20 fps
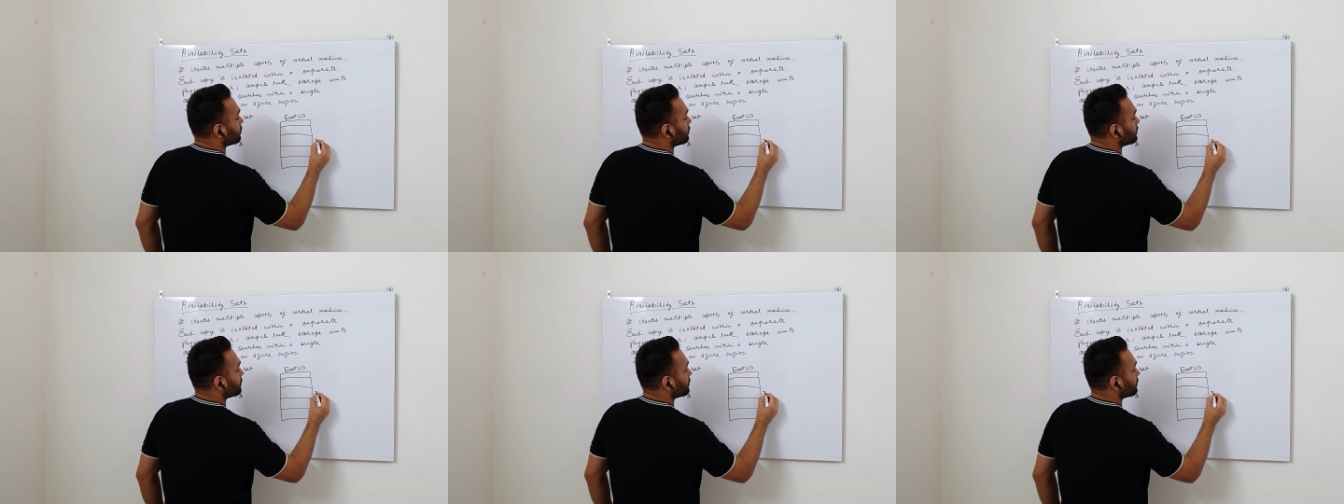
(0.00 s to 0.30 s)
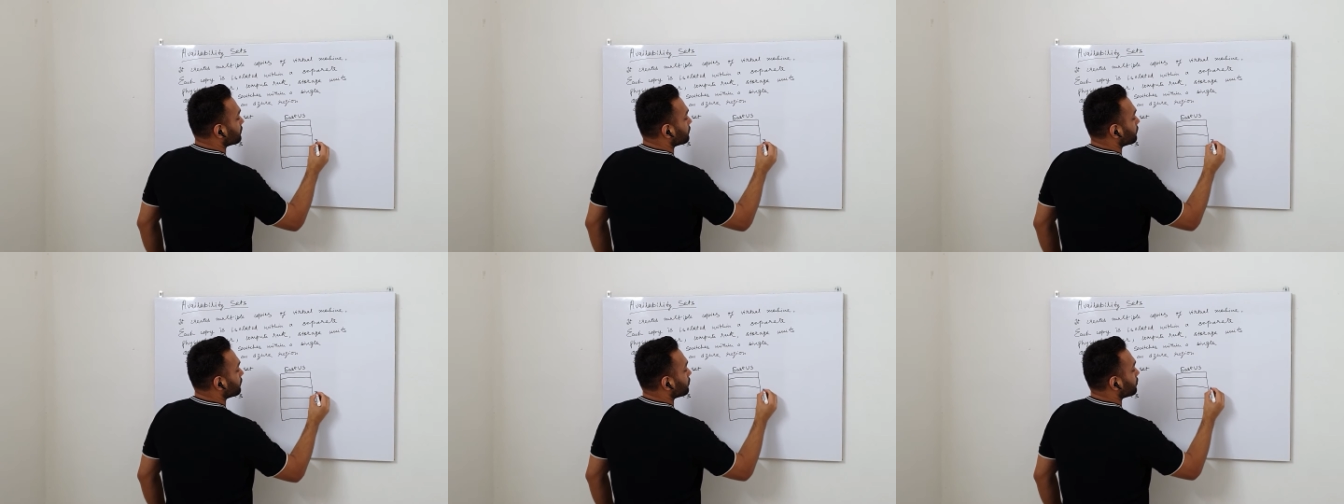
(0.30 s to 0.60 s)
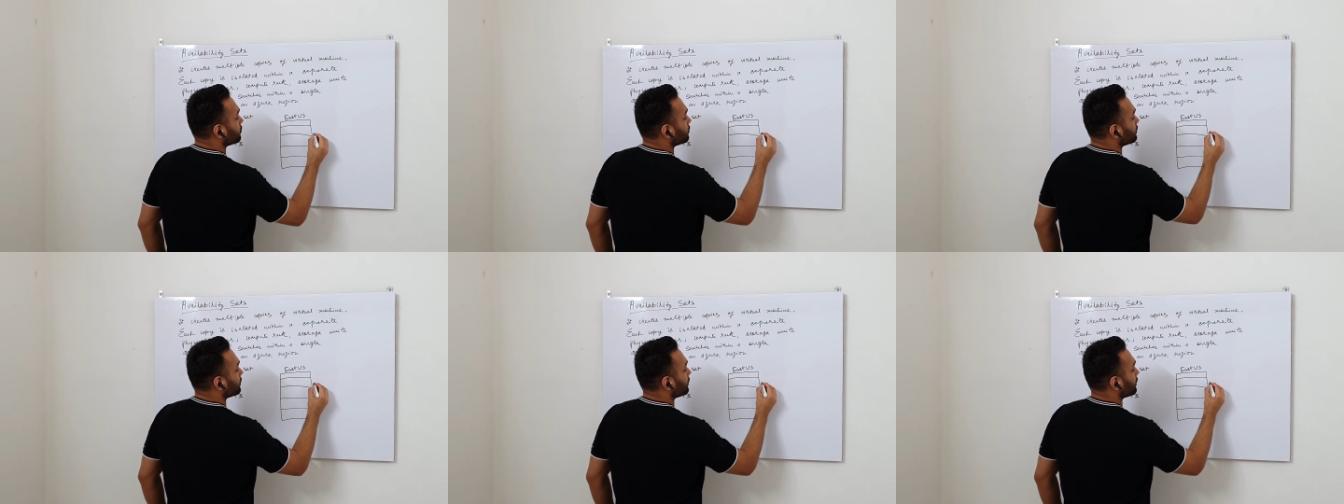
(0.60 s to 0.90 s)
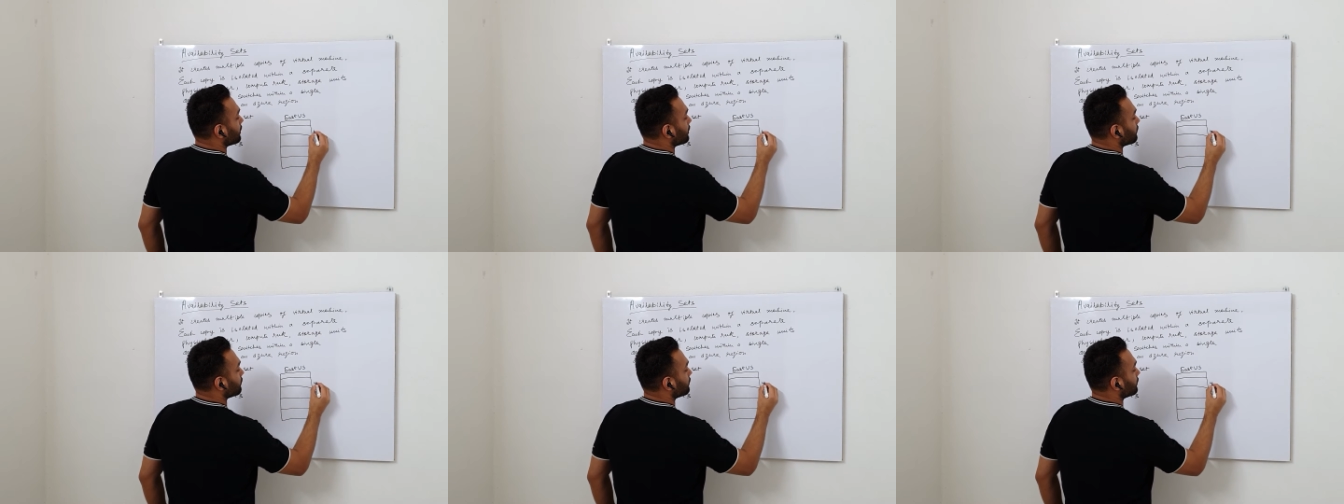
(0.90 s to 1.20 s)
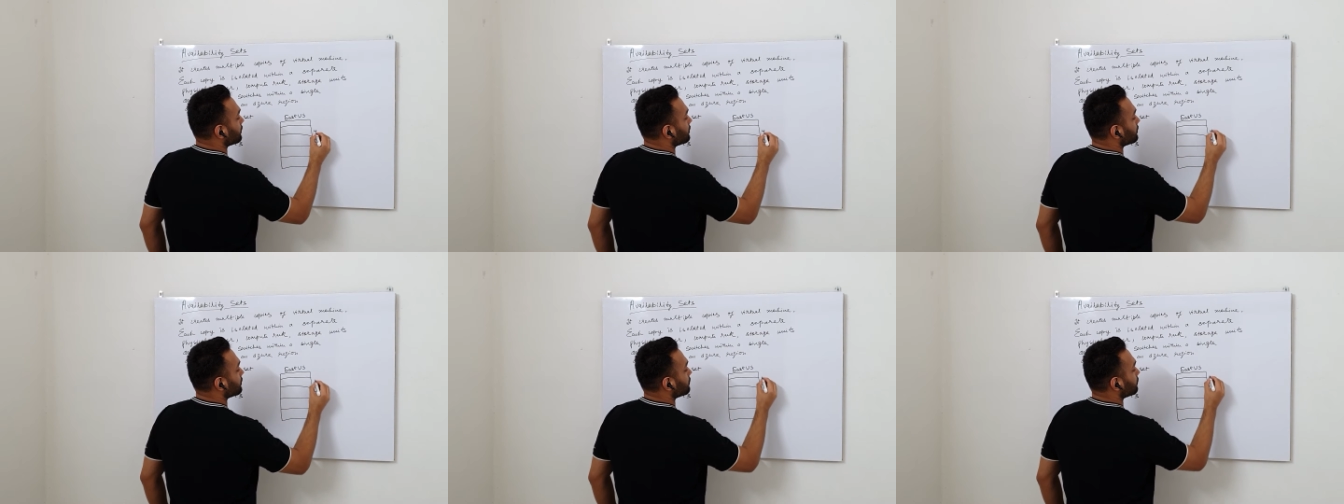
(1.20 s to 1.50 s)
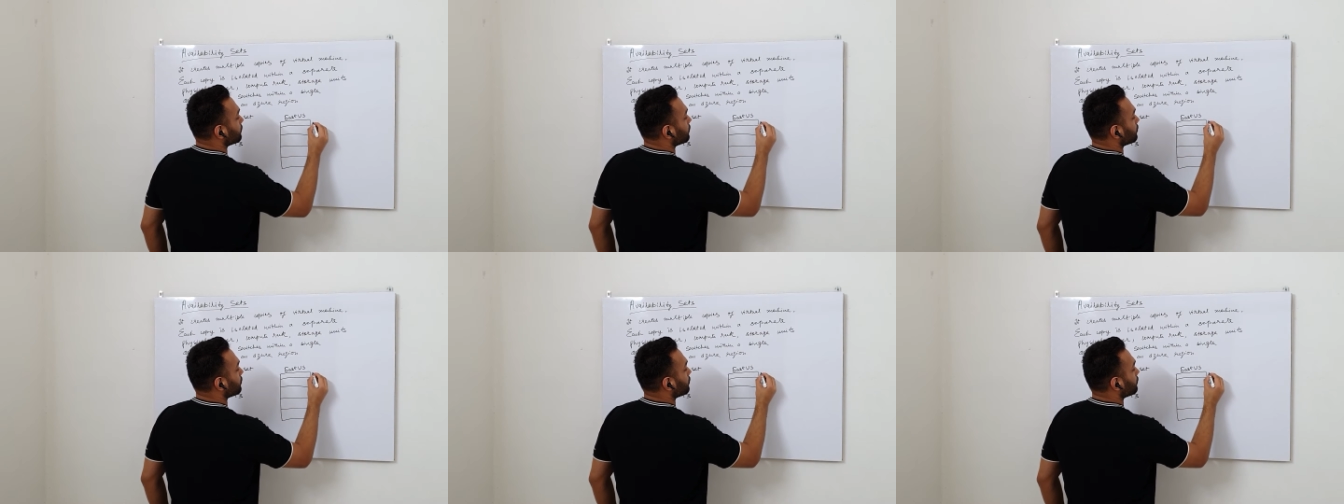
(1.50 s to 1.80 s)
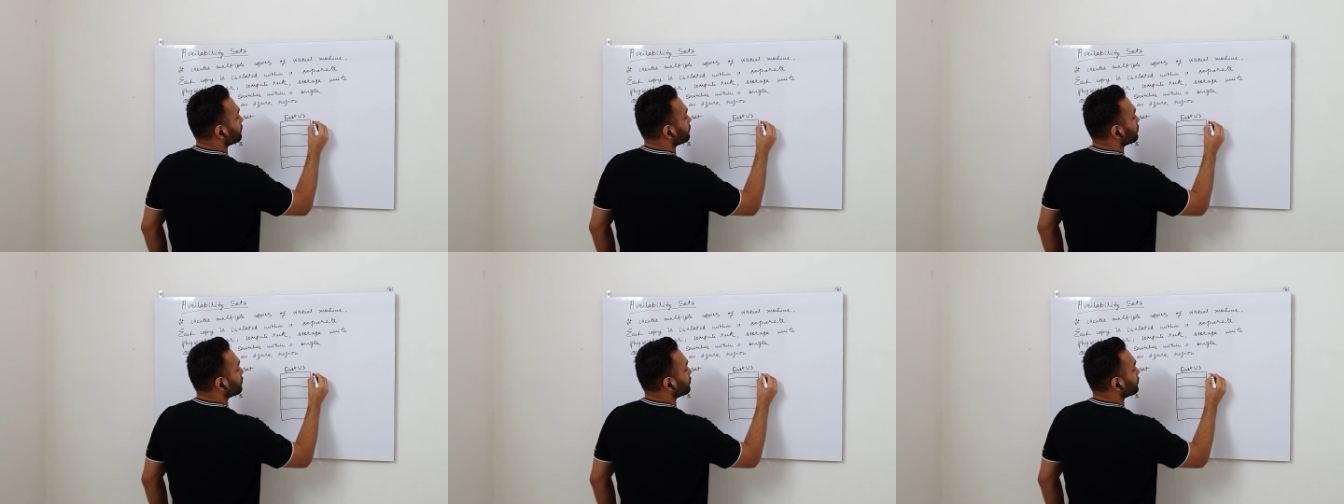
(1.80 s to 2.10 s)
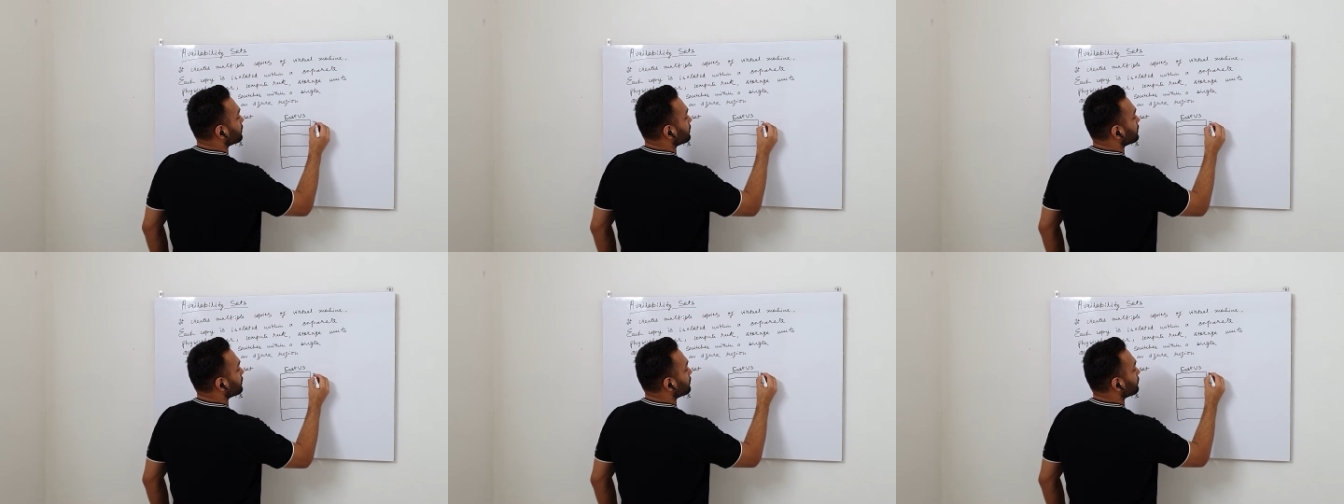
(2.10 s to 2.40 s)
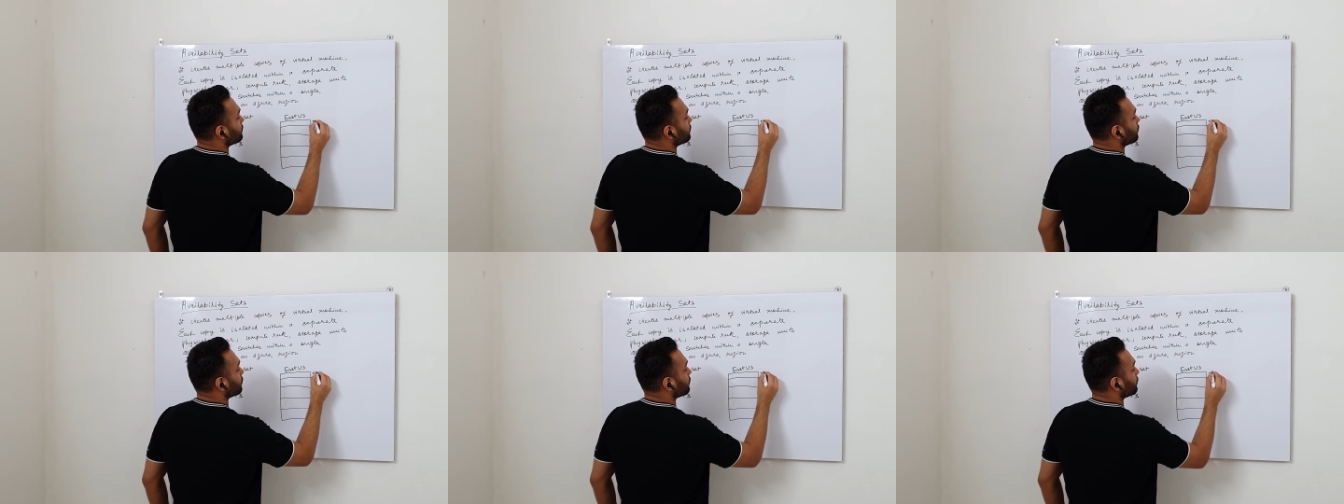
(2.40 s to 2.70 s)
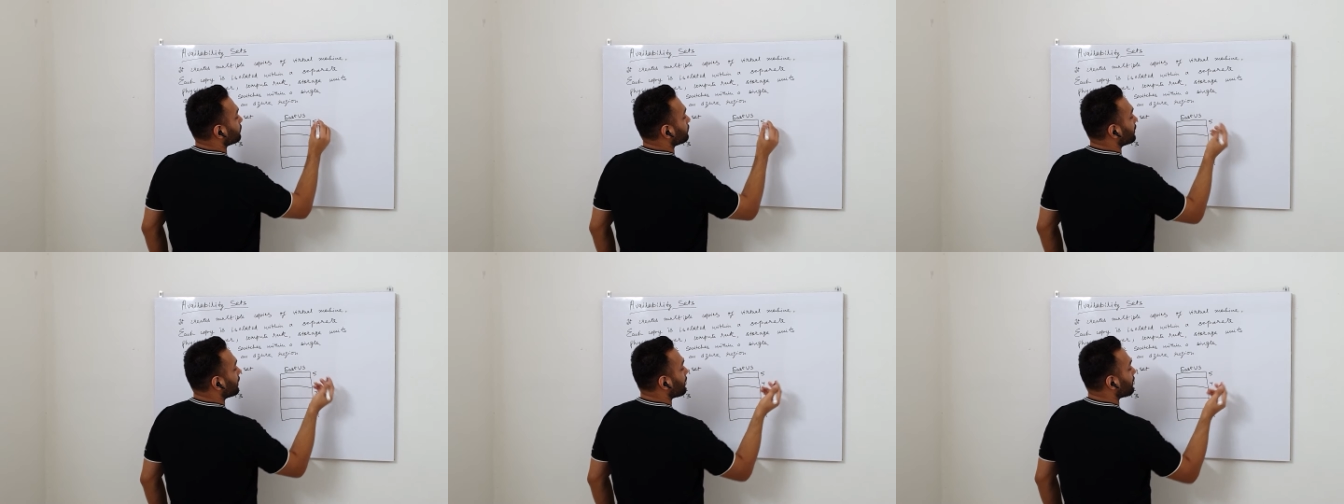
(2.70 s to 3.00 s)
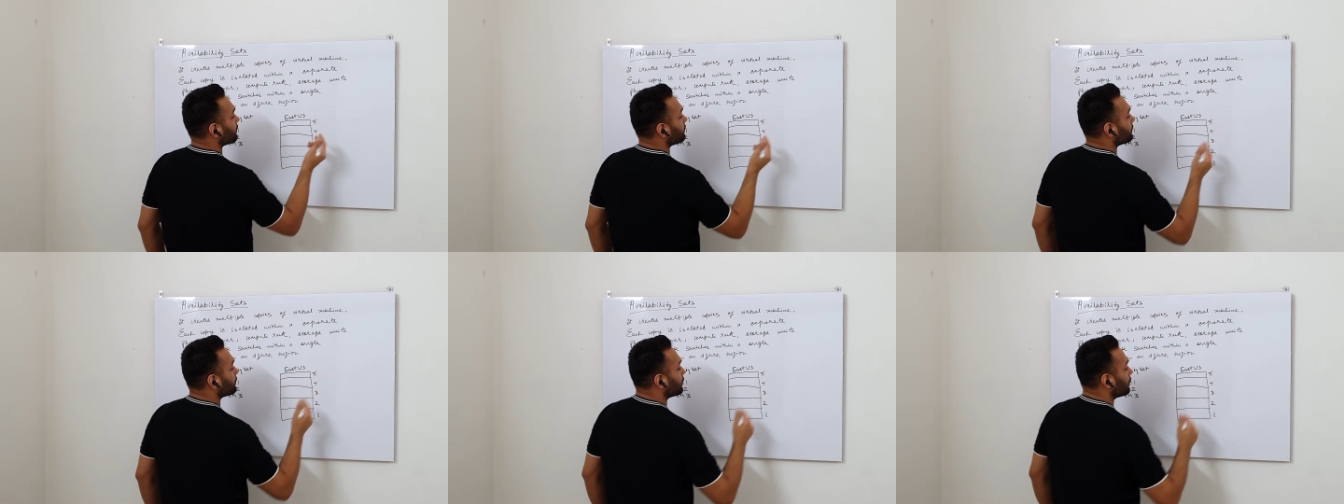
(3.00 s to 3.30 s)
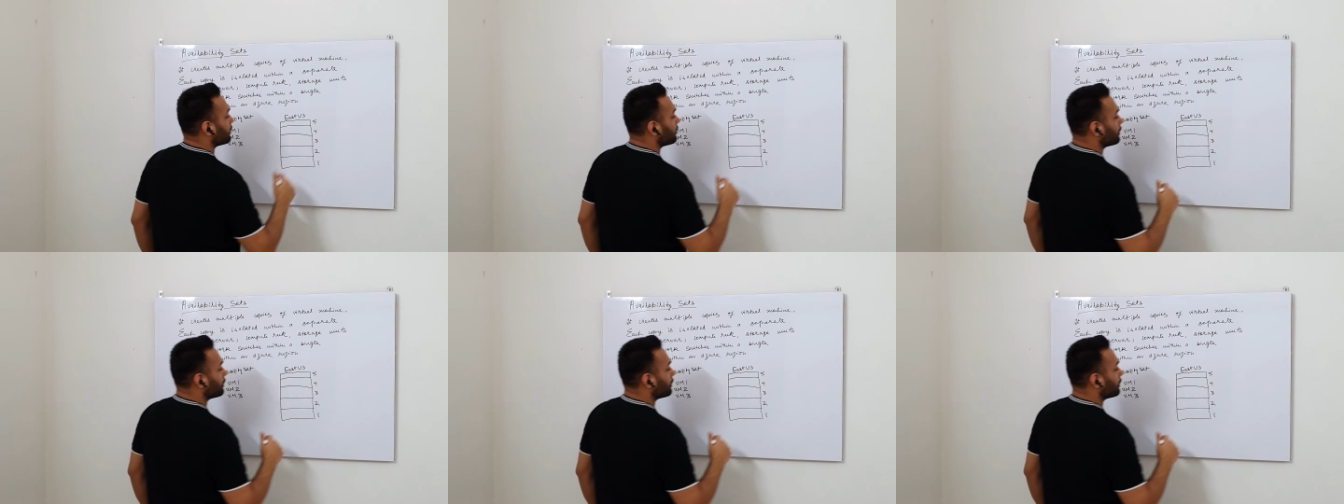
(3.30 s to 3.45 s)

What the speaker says: this is floor 3, this is floor 4, this is floor 5.